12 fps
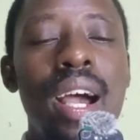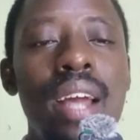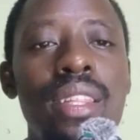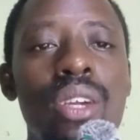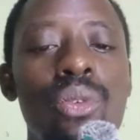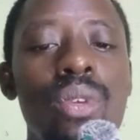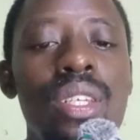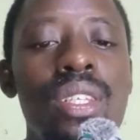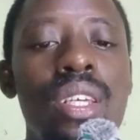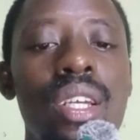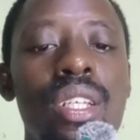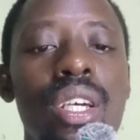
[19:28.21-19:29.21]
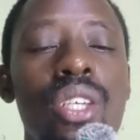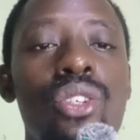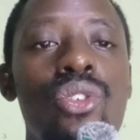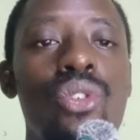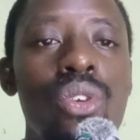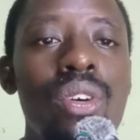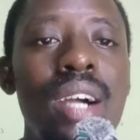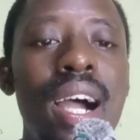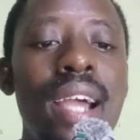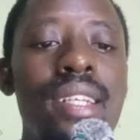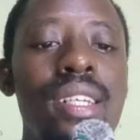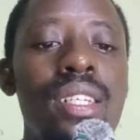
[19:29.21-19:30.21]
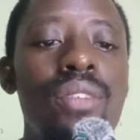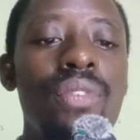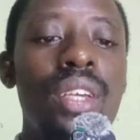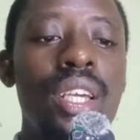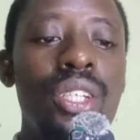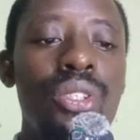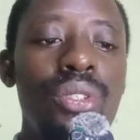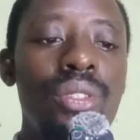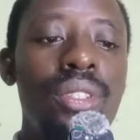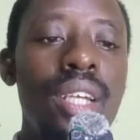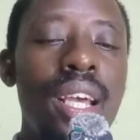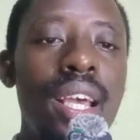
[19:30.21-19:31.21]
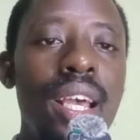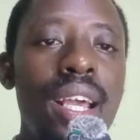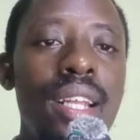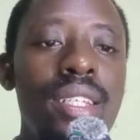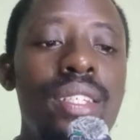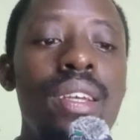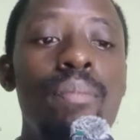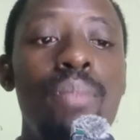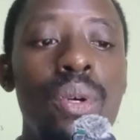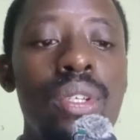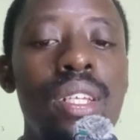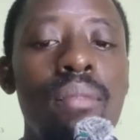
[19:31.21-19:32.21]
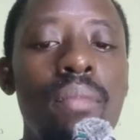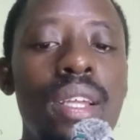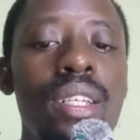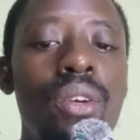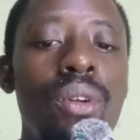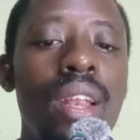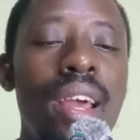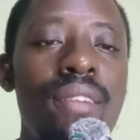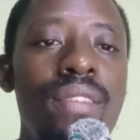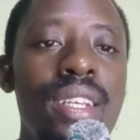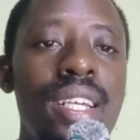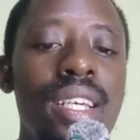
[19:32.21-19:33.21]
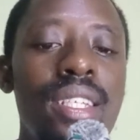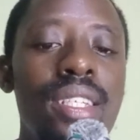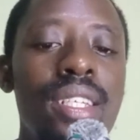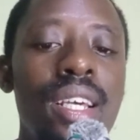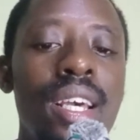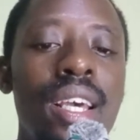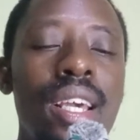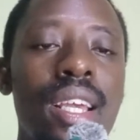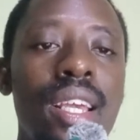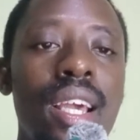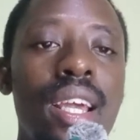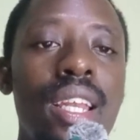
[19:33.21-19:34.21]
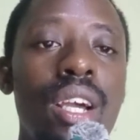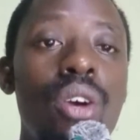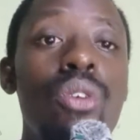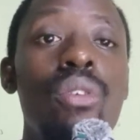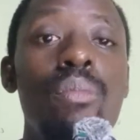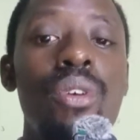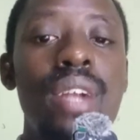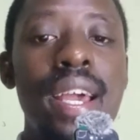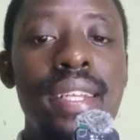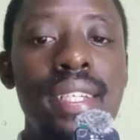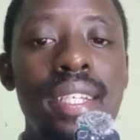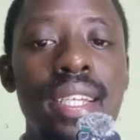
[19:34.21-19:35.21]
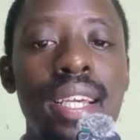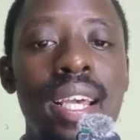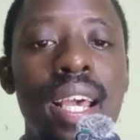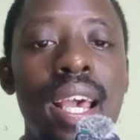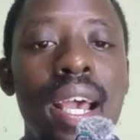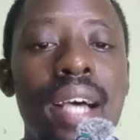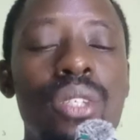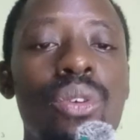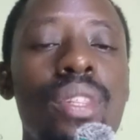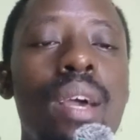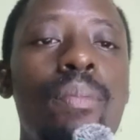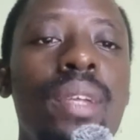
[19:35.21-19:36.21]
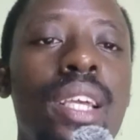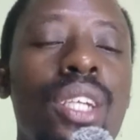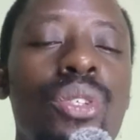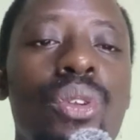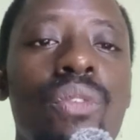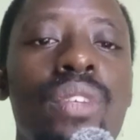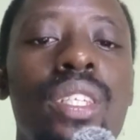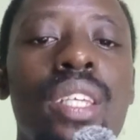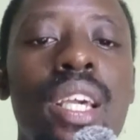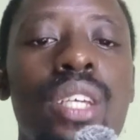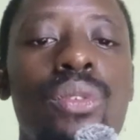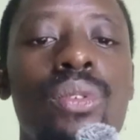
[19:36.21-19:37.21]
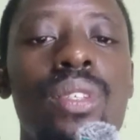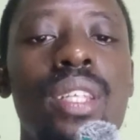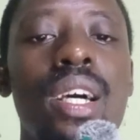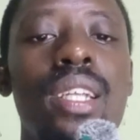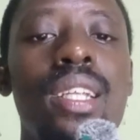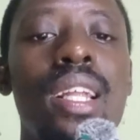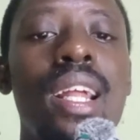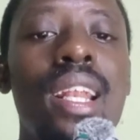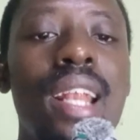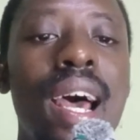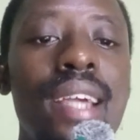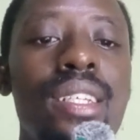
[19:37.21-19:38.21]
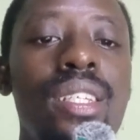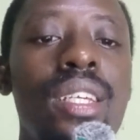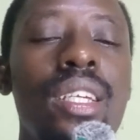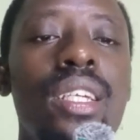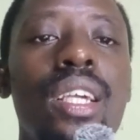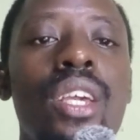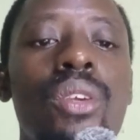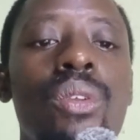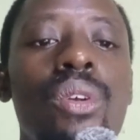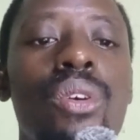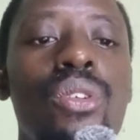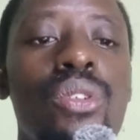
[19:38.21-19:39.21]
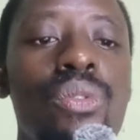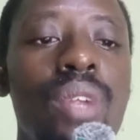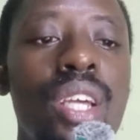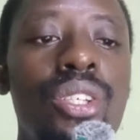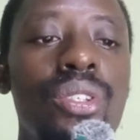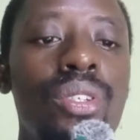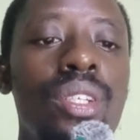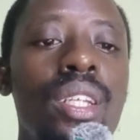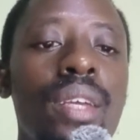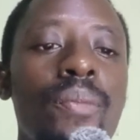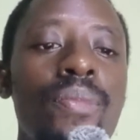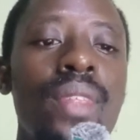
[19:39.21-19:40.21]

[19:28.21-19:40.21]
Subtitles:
And the rule is that strong identification and supporting medical evidence can corroborate. And so the application of this case was that lighting, duration,